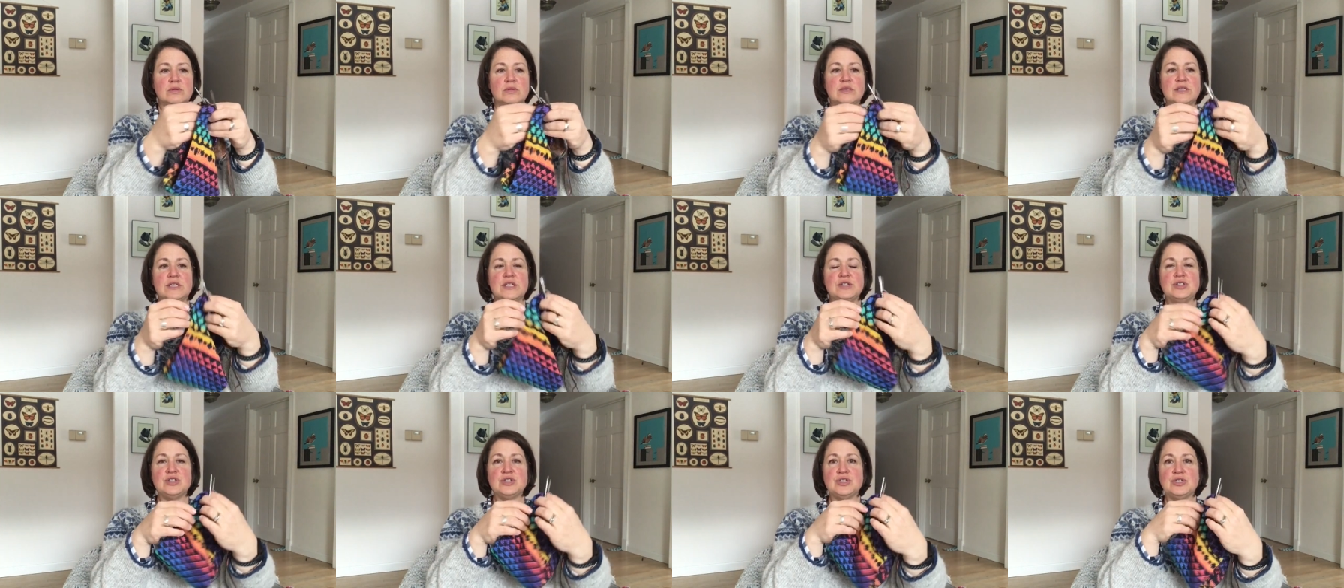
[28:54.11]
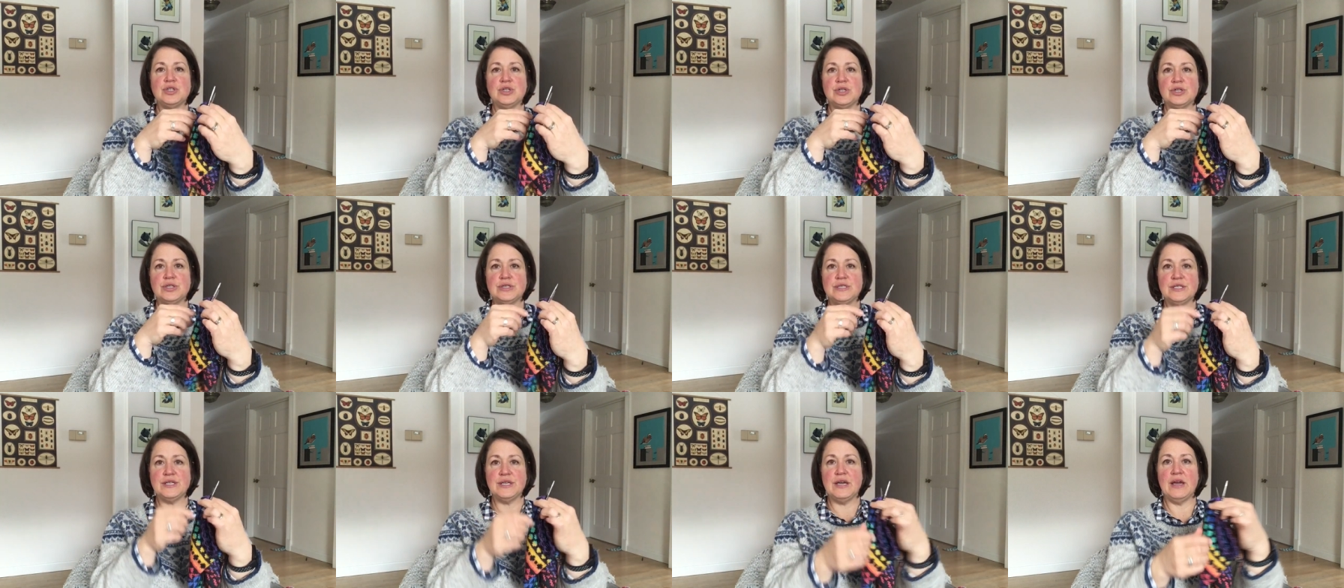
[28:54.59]

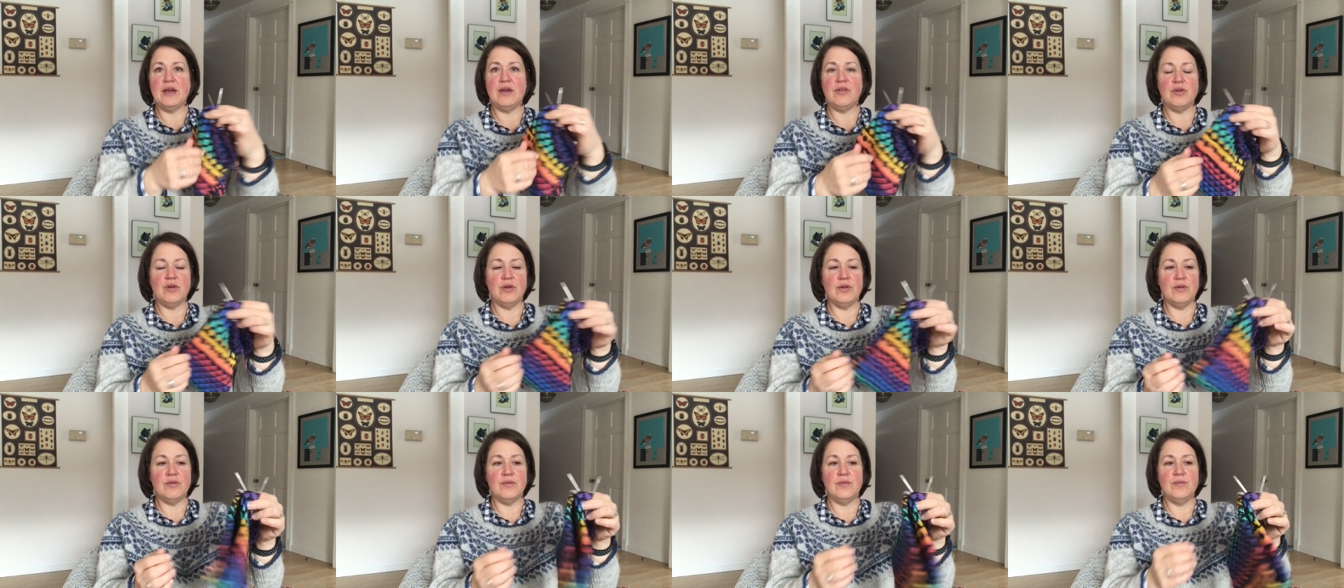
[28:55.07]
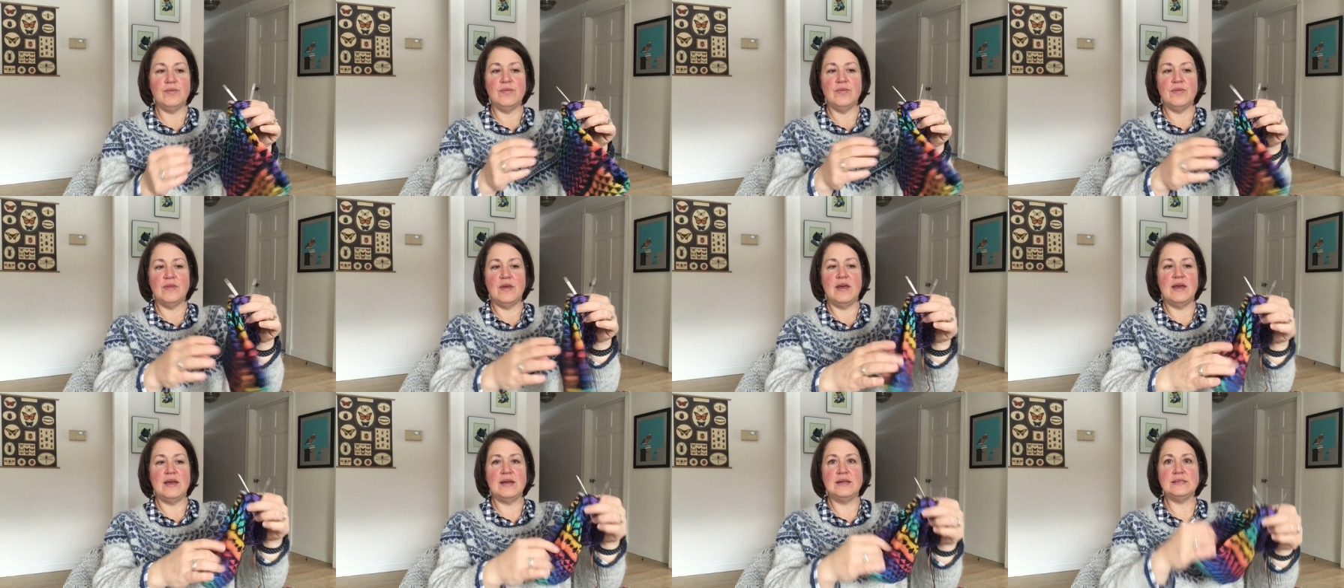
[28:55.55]
Kitchener together
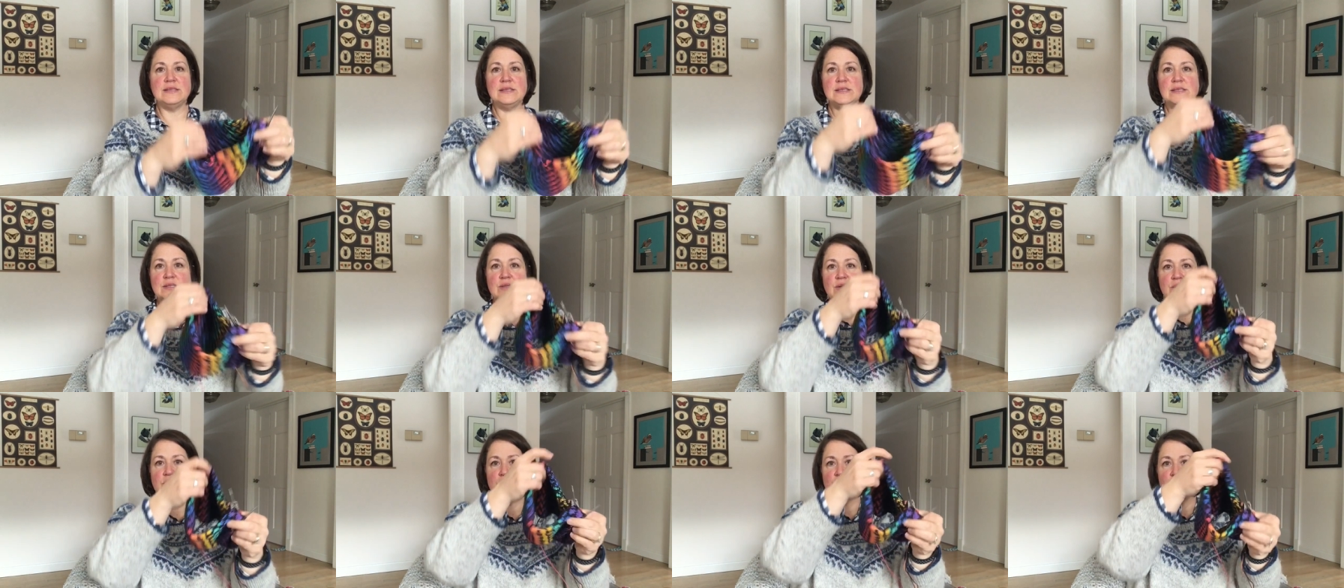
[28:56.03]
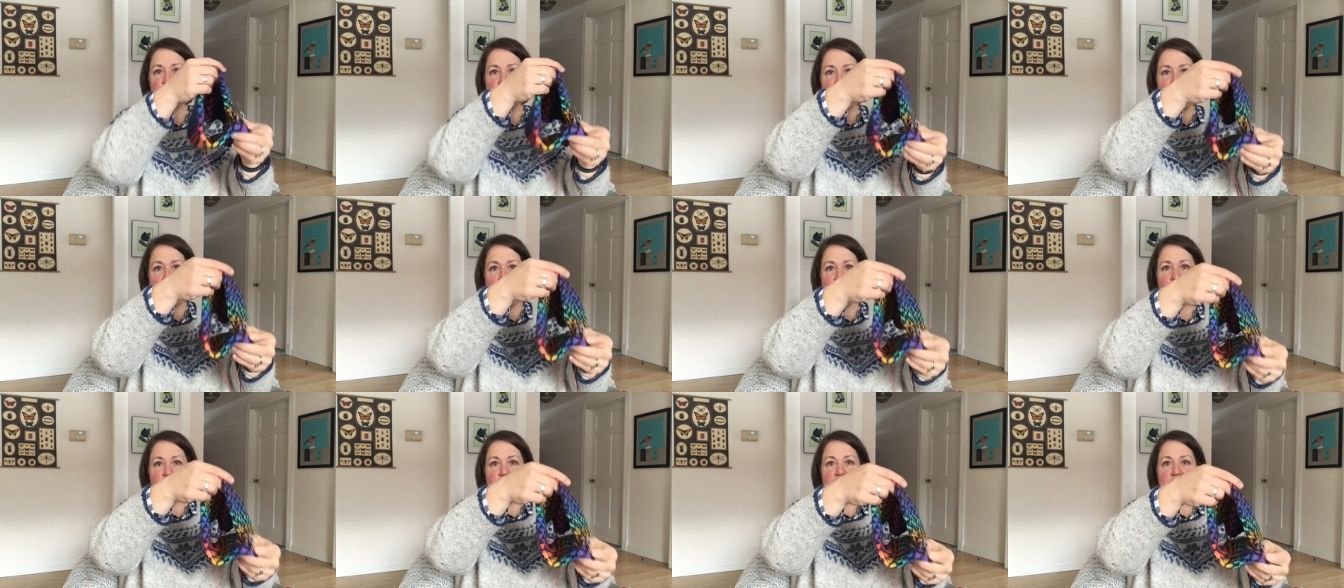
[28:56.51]
the ends so that you'll
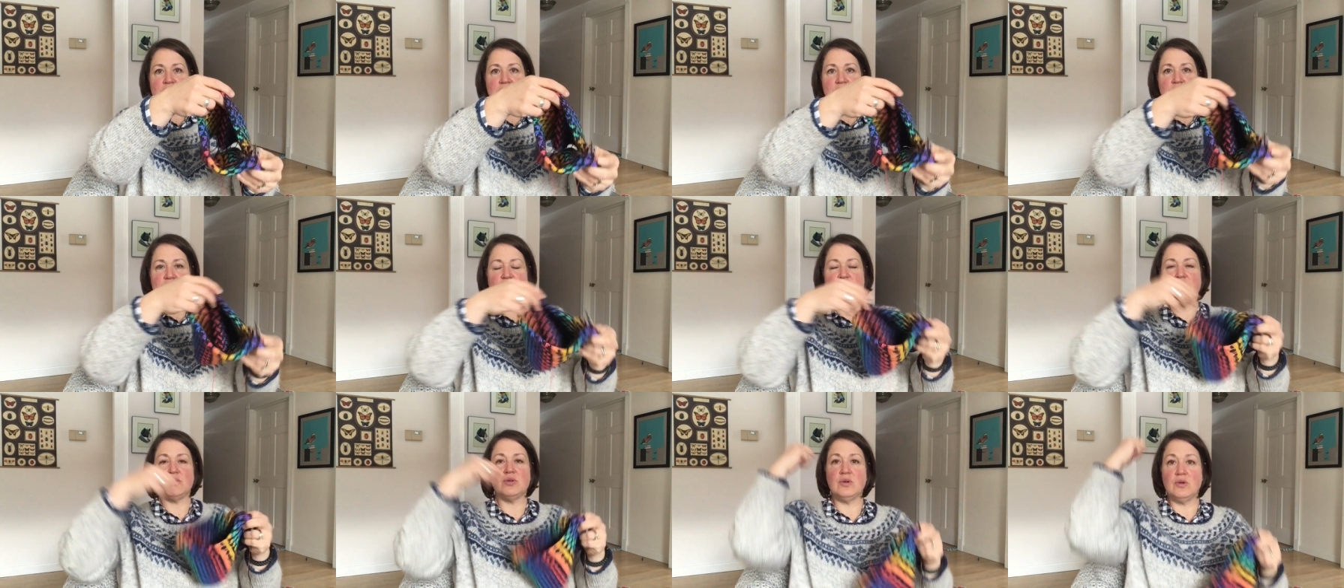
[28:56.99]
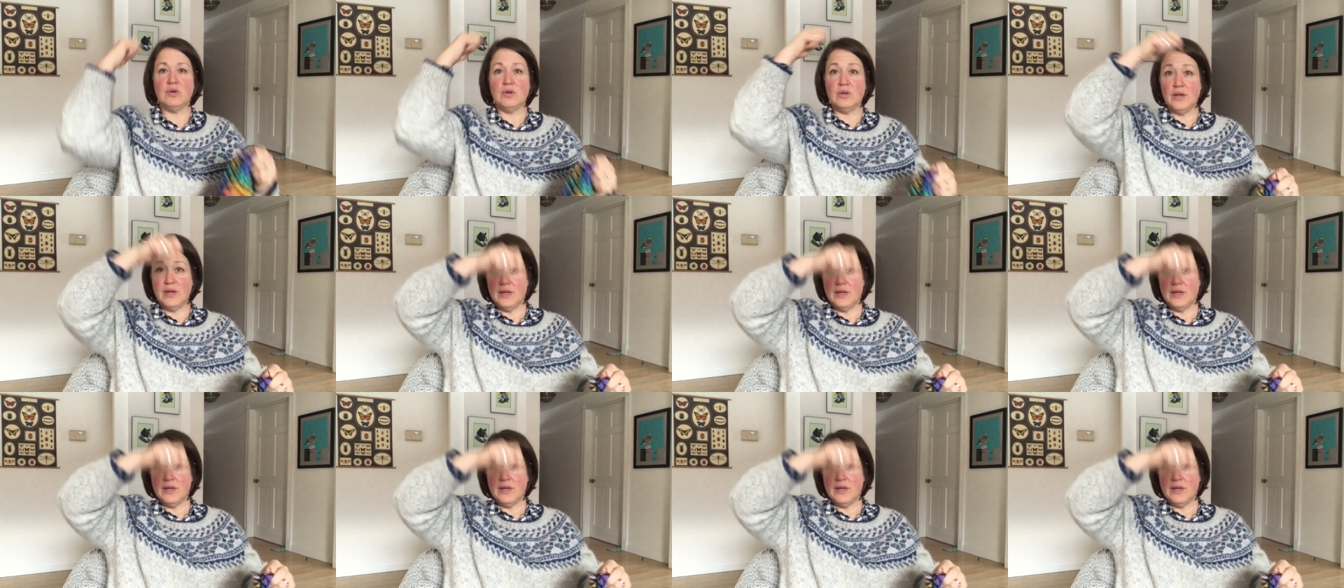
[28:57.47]
have a big circle,